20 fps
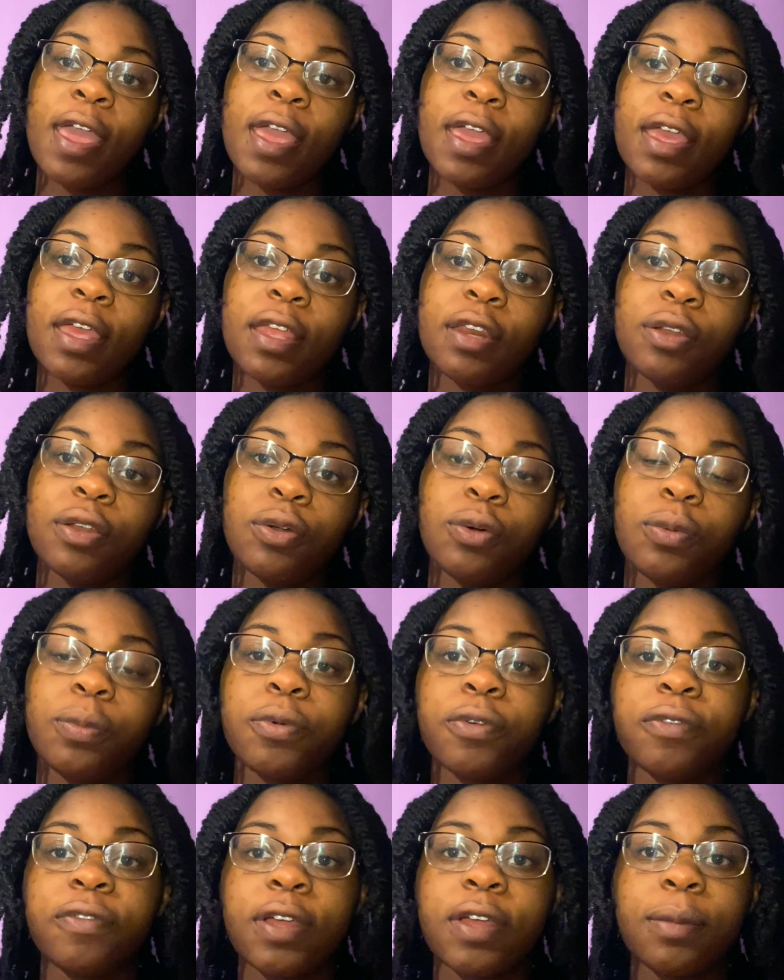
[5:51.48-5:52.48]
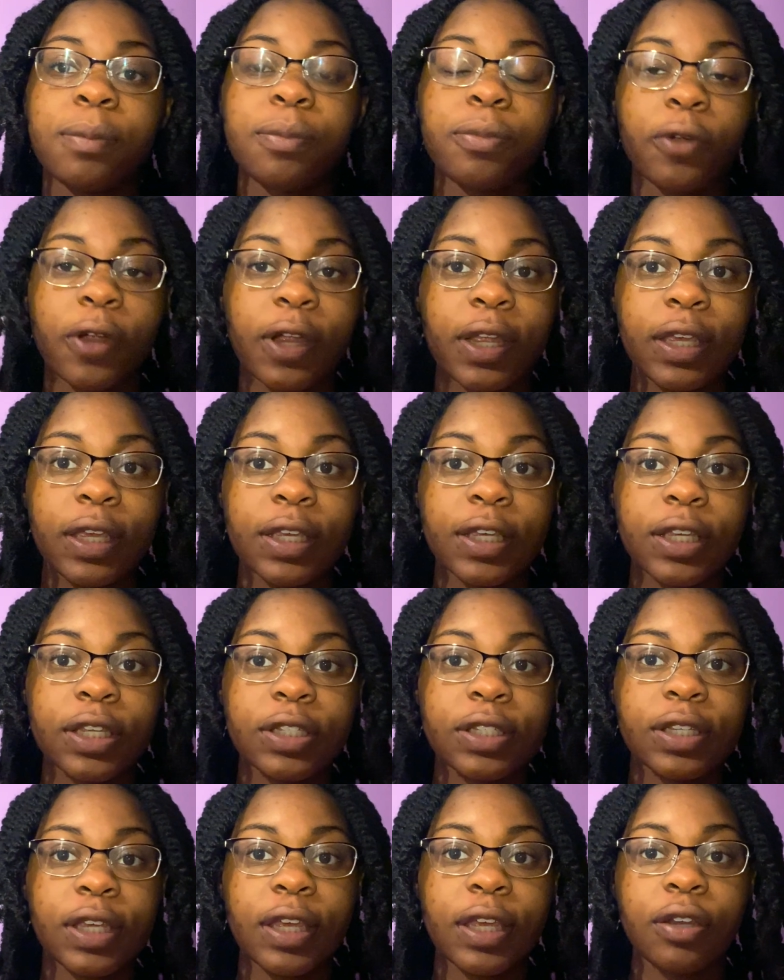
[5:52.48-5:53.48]
and it'll prevent
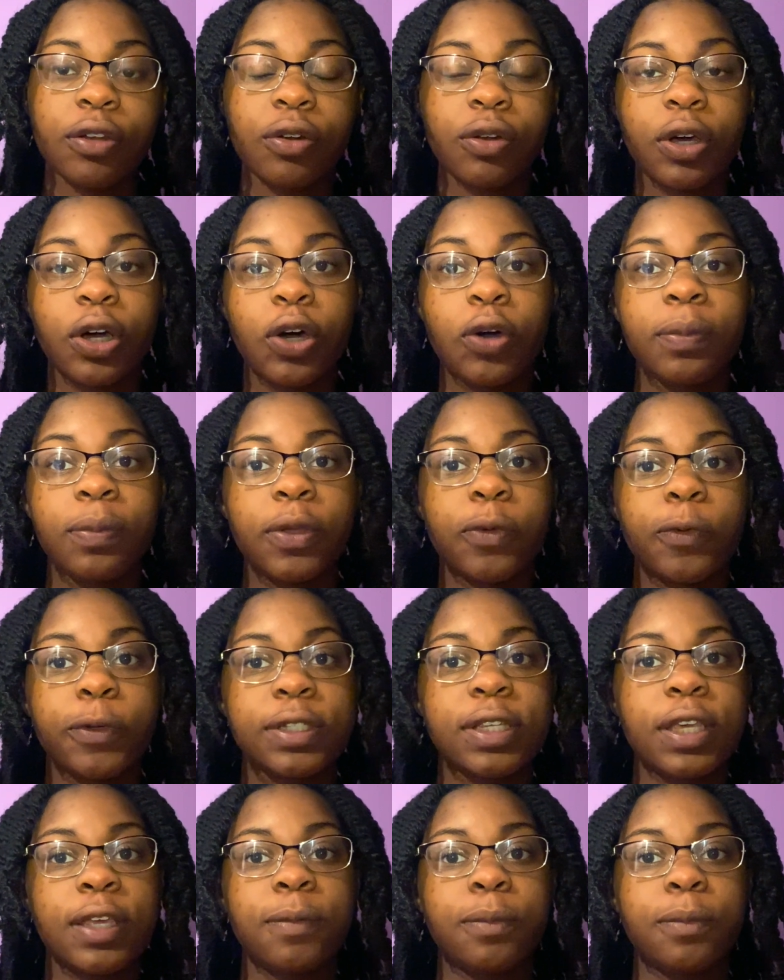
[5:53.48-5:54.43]
breakage, and it'll help me retain